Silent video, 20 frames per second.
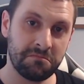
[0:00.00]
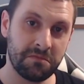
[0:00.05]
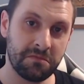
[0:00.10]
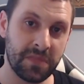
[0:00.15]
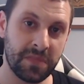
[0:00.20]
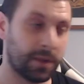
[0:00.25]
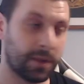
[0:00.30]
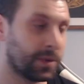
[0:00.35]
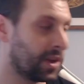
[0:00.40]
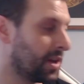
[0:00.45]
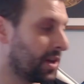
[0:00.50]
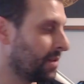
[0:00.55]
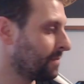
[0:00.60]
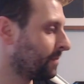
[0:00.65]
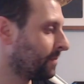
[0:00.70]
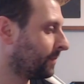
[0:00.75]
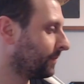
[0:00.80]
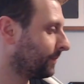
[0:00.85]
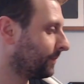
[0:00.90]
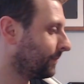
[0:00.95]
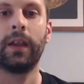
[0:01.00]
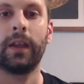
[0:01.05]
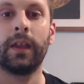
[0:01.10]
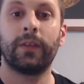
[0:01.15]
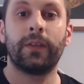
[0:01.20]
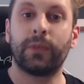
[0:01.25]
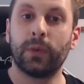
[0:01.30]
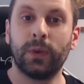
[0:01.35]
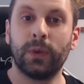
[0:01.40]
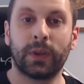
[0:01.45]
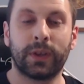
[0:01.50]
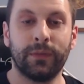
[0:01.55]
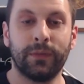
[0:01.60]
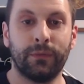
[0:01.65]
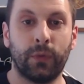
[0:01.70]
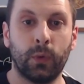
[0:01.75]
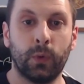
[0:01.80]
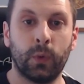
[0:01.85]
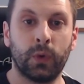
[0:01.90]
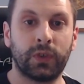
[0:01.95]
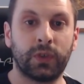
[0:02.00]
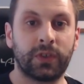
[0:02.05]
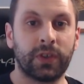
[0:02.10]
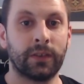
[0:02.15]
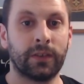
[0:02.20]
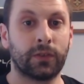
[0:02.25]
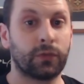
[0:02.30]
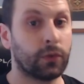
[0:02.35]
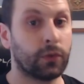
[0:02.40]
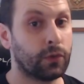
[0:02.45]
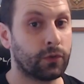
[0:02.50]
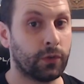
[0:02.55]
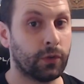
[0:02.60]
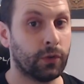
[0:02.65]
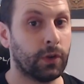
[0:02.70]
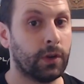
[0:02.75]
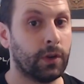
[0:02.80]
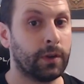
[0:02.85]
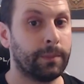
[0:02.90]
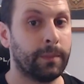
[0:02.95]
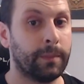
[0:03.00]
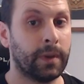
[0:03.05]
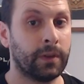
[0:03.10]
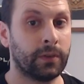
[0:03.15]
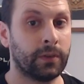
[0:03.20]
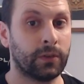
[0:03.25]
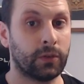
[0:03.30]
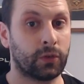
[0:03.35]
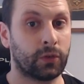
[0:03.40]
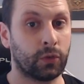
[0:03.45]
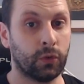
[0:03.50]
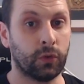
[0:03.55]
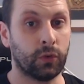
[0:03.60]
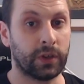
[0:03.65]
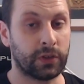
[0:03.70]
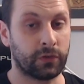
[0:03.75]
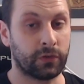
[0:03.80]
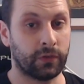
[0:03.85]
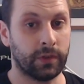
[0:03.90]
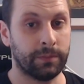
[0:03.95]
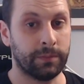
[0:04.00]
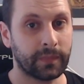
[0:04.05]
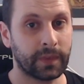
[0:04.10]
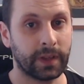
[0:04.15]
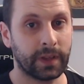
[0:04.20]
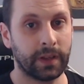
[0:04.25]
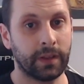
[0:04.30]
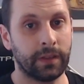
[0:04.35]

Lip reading: there we go. If you're looking forward to the true crime story stream,